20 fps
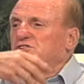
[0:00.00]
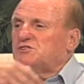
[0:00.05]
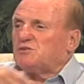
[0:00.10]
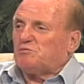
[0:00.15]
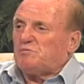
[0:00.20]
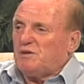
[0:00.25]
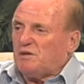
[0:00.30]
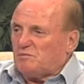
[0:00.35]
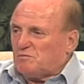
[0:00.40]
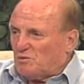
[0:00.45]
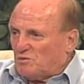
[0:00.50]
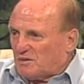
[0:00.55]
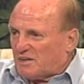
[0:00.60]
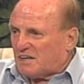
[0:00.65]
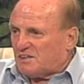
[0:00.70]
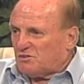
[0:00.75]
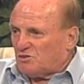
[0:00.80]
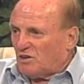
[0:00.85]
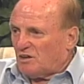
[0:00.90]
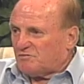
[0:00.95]
of people
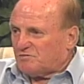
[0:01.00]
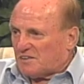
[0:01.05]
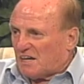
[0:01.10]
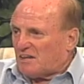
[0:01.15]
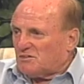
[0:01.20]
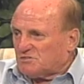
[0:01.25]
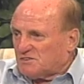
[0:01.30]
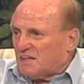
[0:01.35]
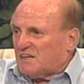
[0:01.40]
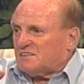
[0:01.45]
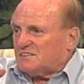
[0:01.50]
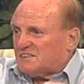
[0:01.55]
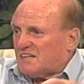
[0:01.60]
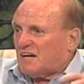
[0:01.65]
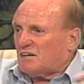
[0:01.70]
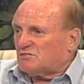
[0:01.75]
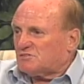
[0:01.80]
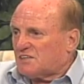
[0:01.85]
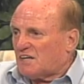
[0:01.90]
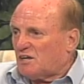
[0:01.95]
getting off in
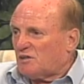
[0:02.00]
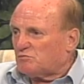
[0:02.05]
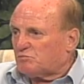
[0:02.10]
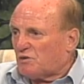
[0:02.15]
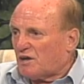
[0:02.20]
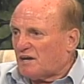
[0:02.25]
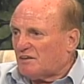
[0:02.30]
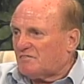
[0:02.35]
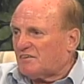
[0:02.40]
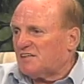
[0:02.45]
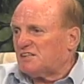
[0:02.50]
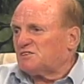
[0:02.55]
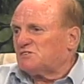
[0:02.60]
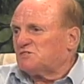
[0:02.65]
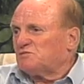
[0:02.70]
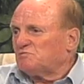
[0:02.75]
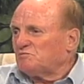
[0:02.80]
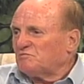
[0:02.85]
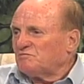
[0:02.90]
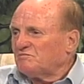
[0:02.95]
downtown Providence,
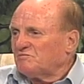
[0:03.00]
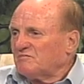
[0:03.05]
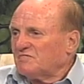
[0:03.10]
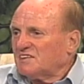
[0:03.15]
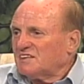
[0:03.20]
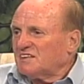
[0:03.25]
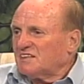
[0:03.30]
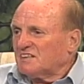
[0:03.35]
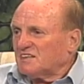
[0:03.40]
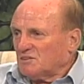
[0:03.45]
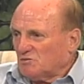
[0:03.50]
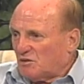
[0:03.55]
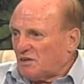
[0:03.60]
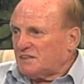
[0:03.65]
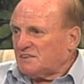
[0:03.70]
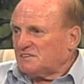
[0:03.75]
right?